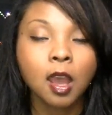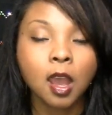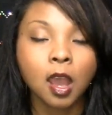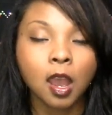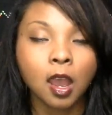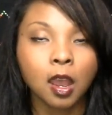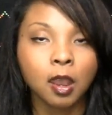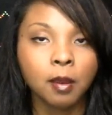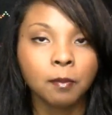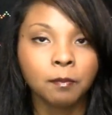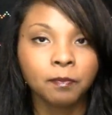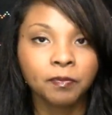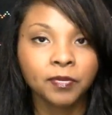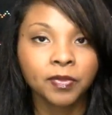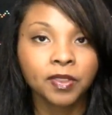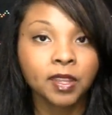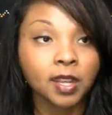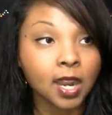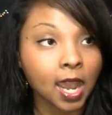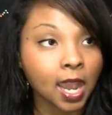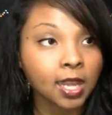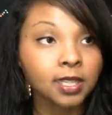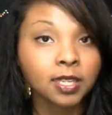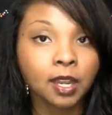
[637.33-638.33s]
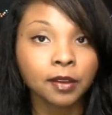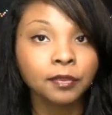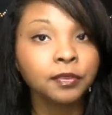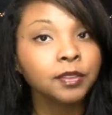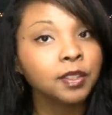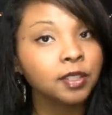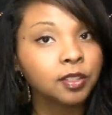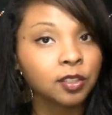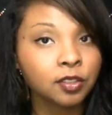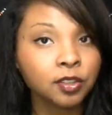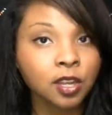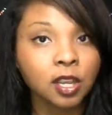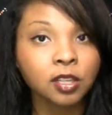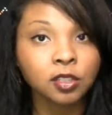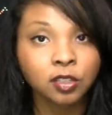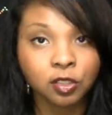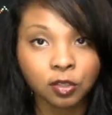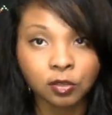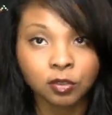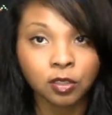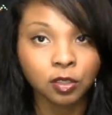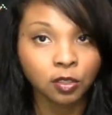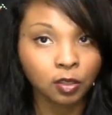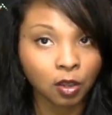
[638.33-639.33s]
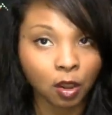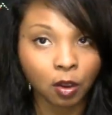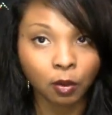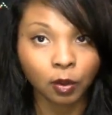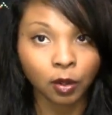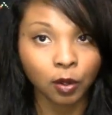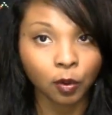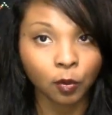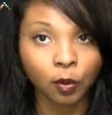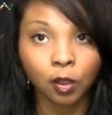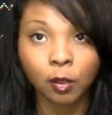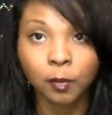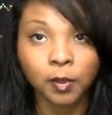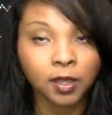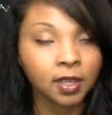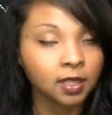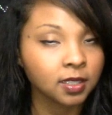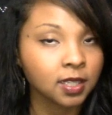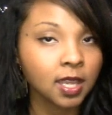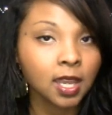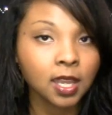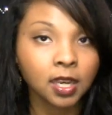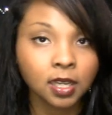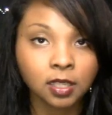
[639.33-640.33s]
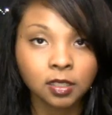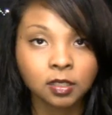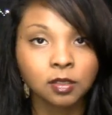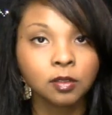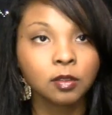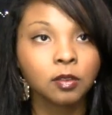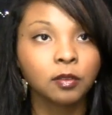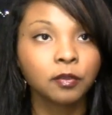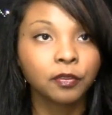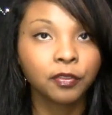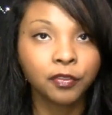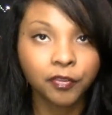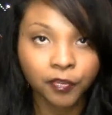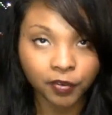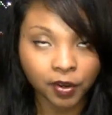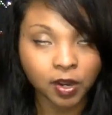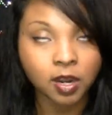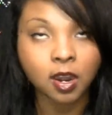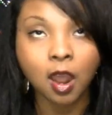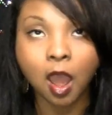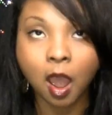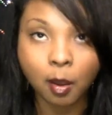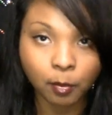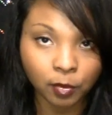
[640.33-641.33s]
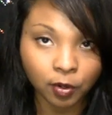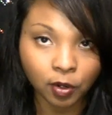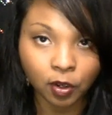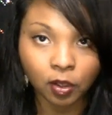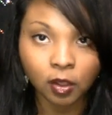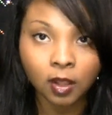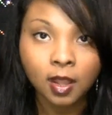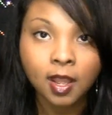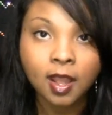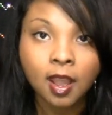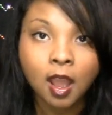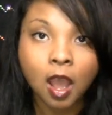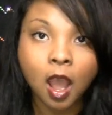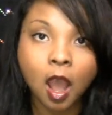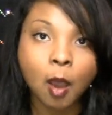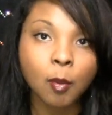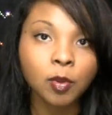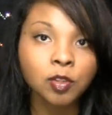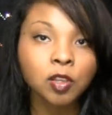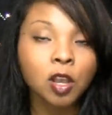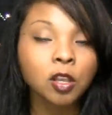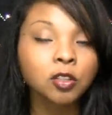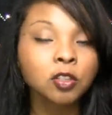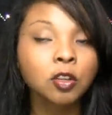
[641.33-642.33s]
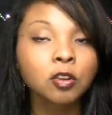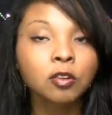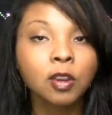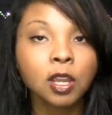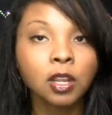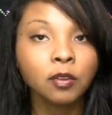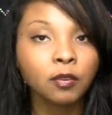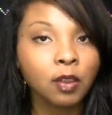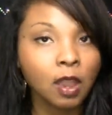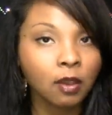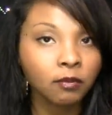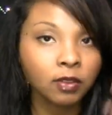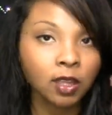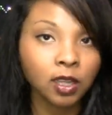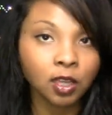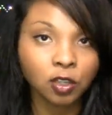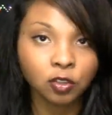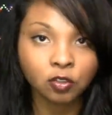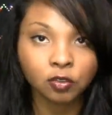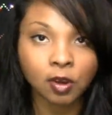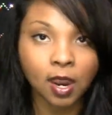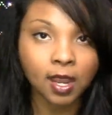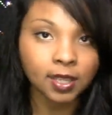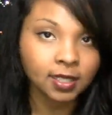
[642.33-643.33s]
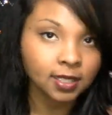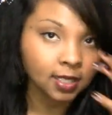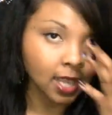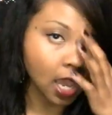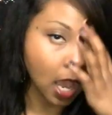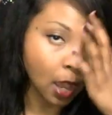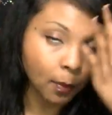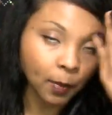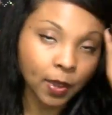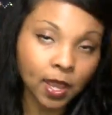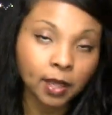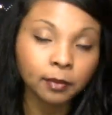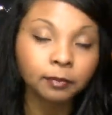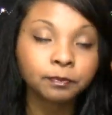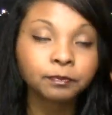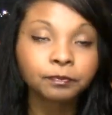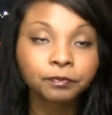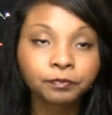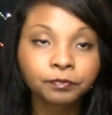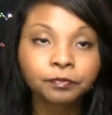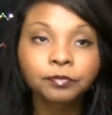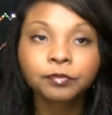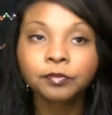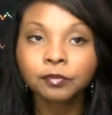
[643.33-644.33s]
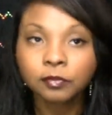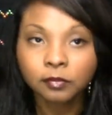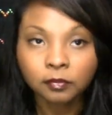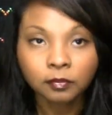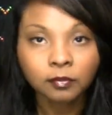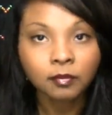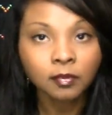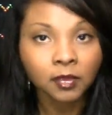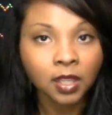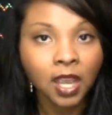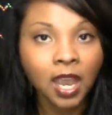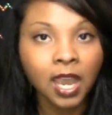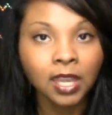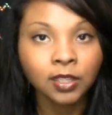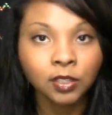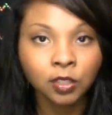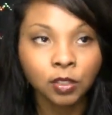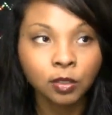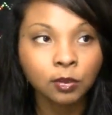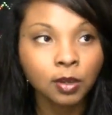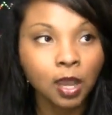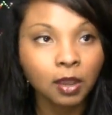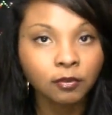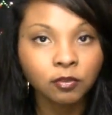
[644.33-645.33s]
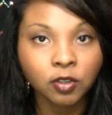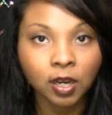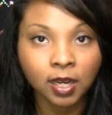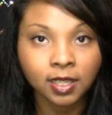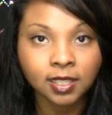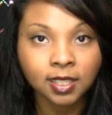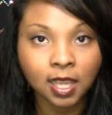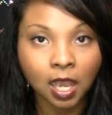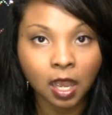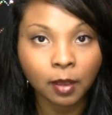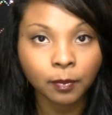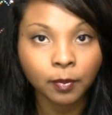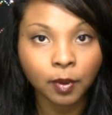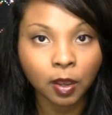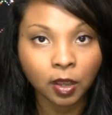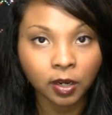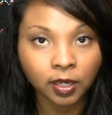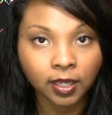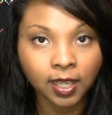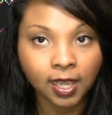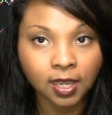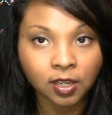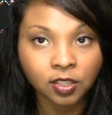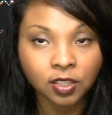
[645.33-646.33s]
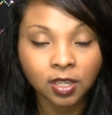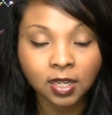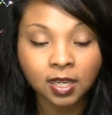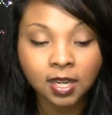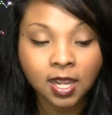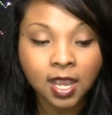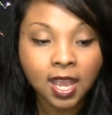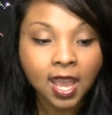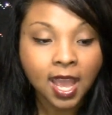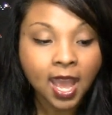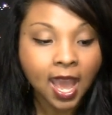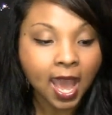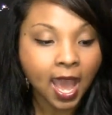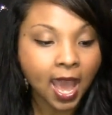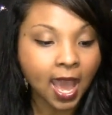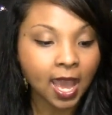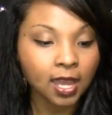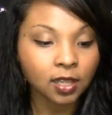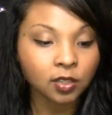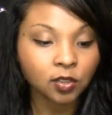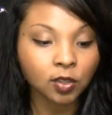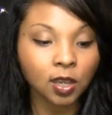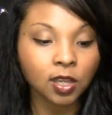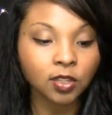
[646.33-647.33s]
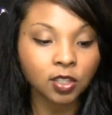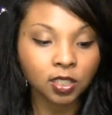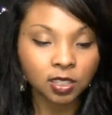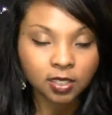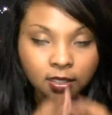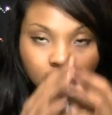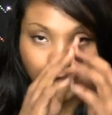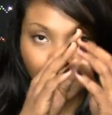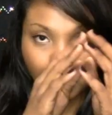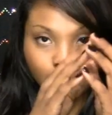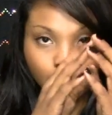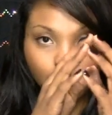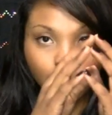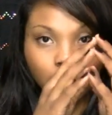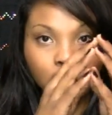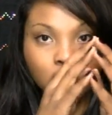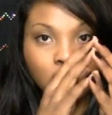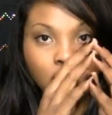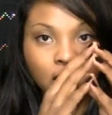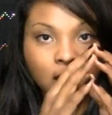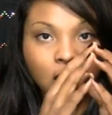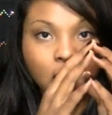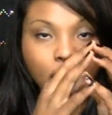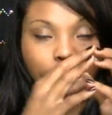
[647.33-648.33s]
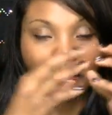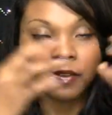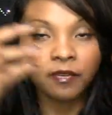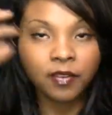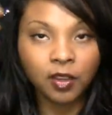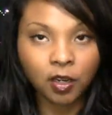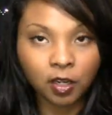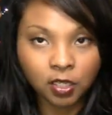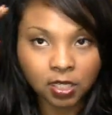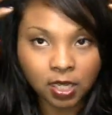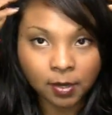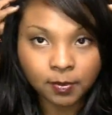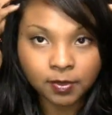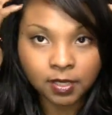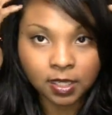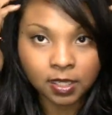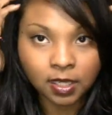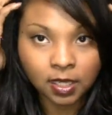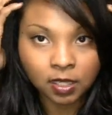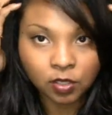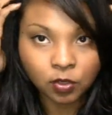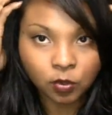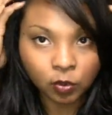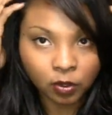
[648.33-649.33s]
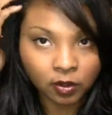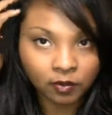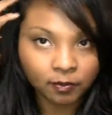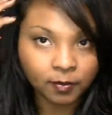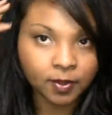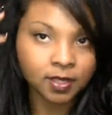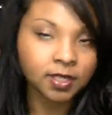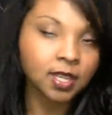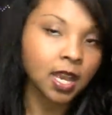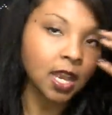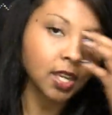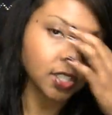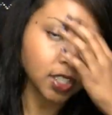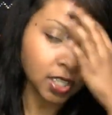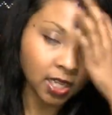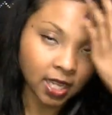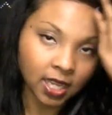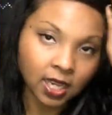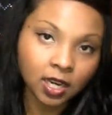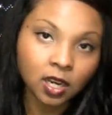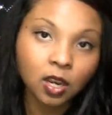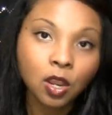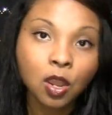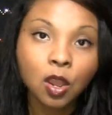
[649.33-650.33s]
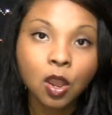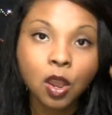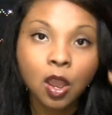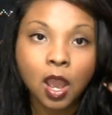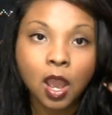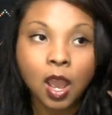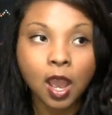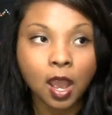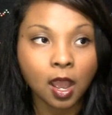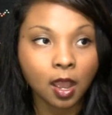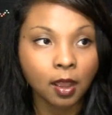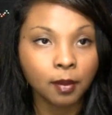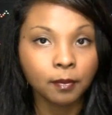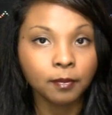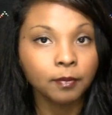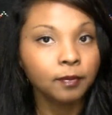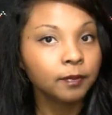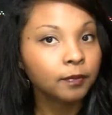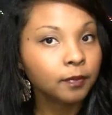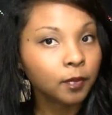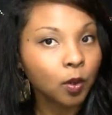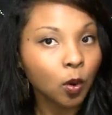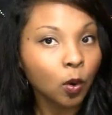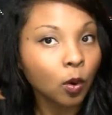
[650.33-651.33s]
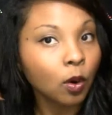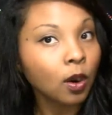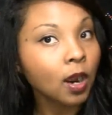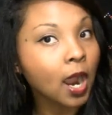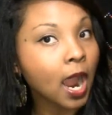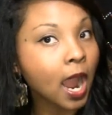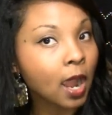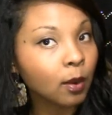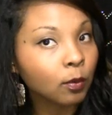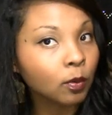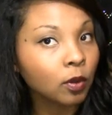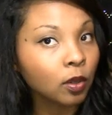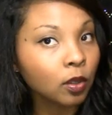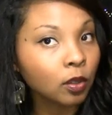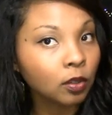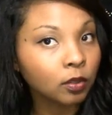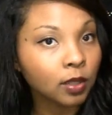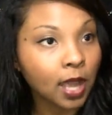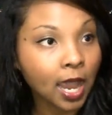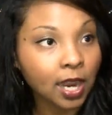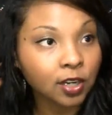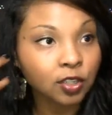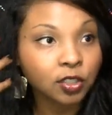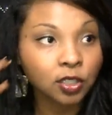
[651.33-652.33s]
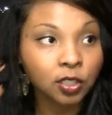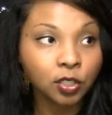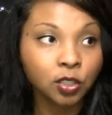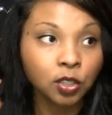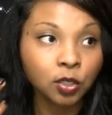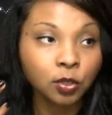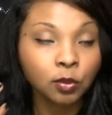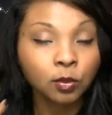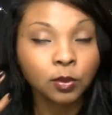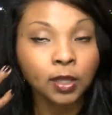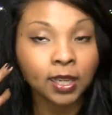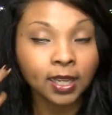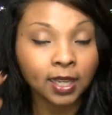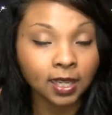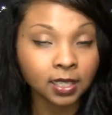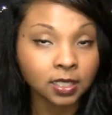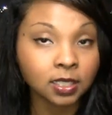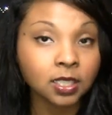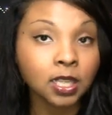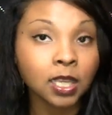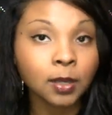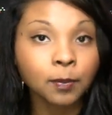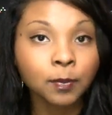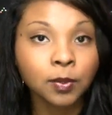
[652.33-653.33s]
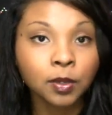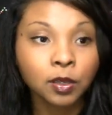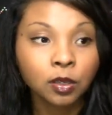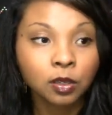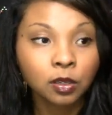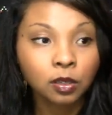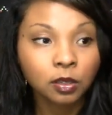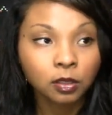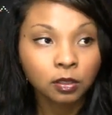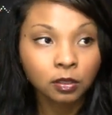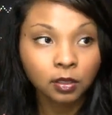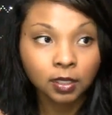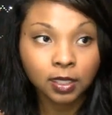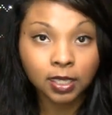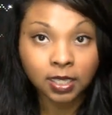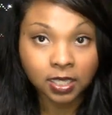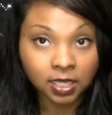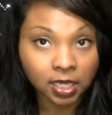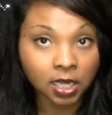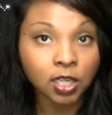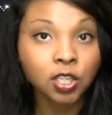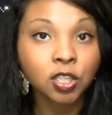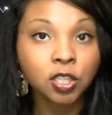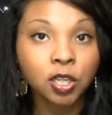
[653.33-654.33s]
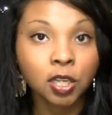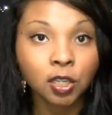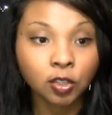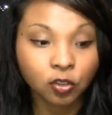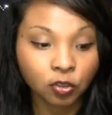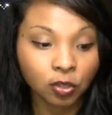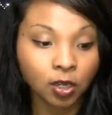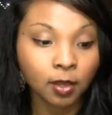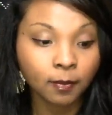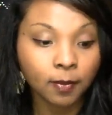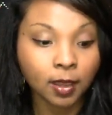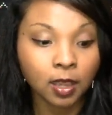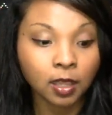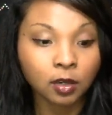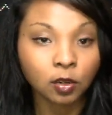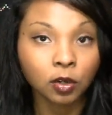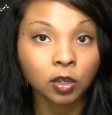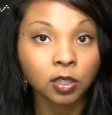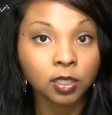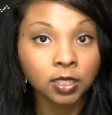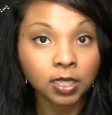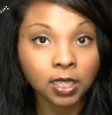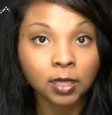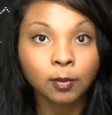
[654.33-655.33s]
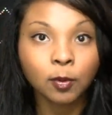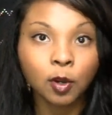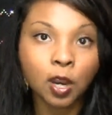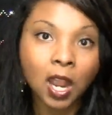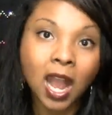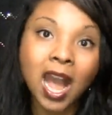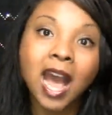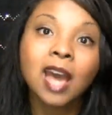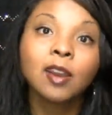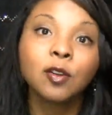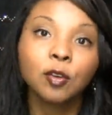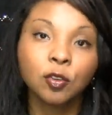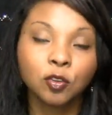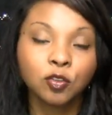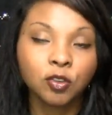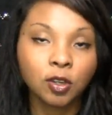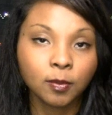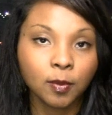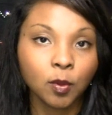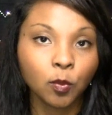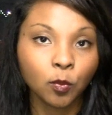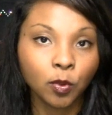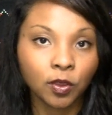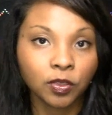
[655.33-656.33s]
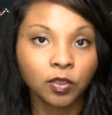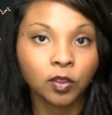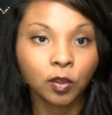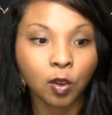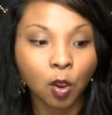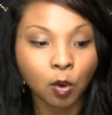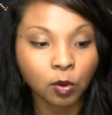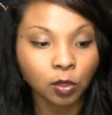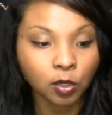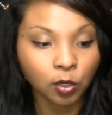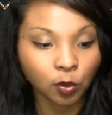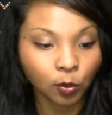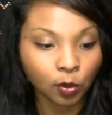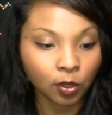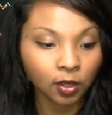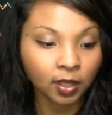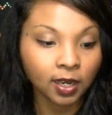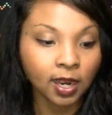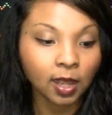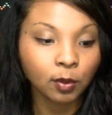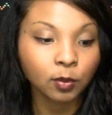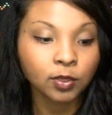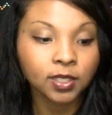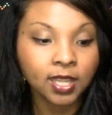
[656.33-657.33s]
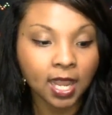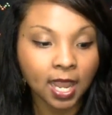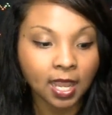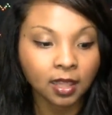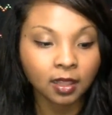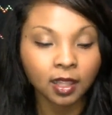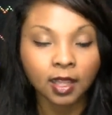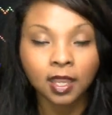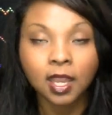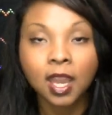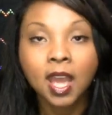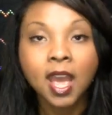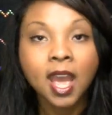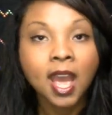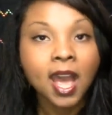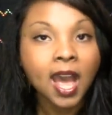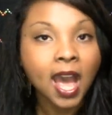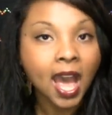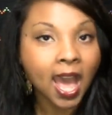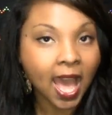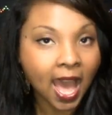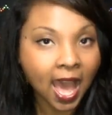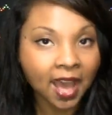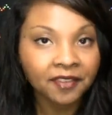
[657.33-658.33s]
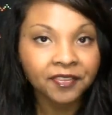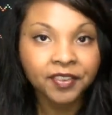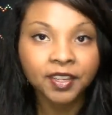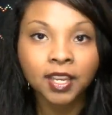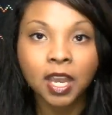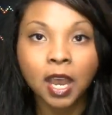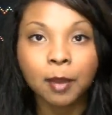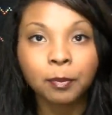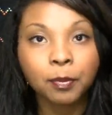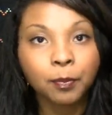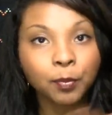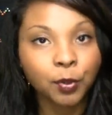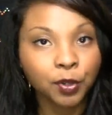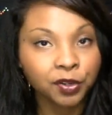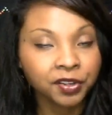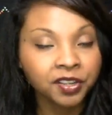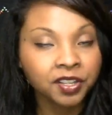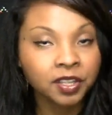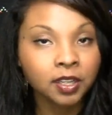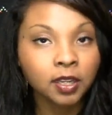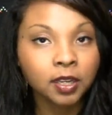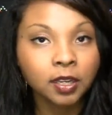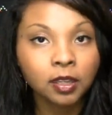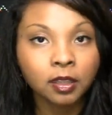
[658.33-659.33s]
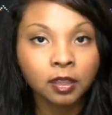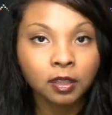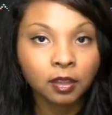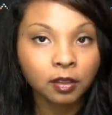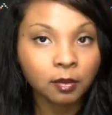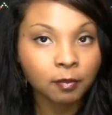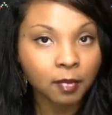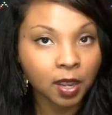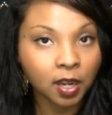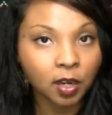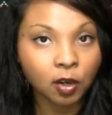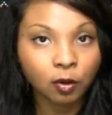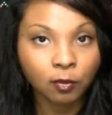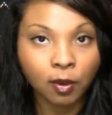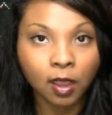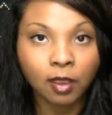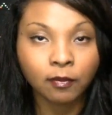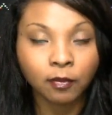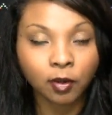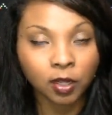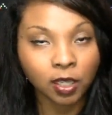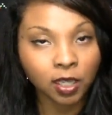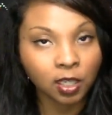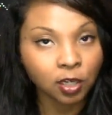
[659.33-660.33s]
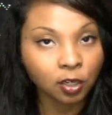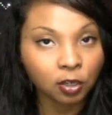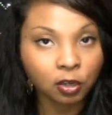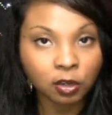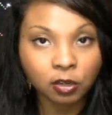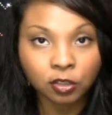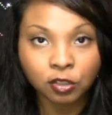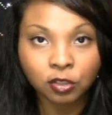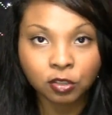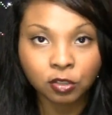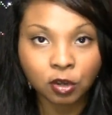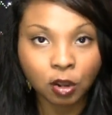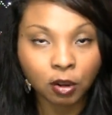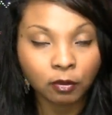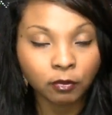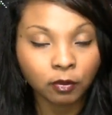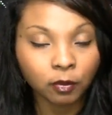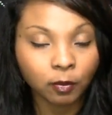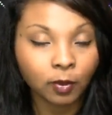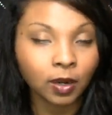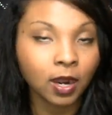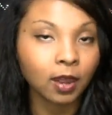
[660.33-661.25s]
um, then I definitely suggest using coconut oil because it is phenomenal. Um, it's also great if you have like a dry scalp, and I do have dry scalp on occasion, and so I just, you know, put it like on my fingertips and then sort of massage it in. Um, or I will actually do like a deep conditioning treatment or a deep or a hot oil treatment with the coconut oil, and I will take like a half a cup, put it in the microwave or heat it on a stove or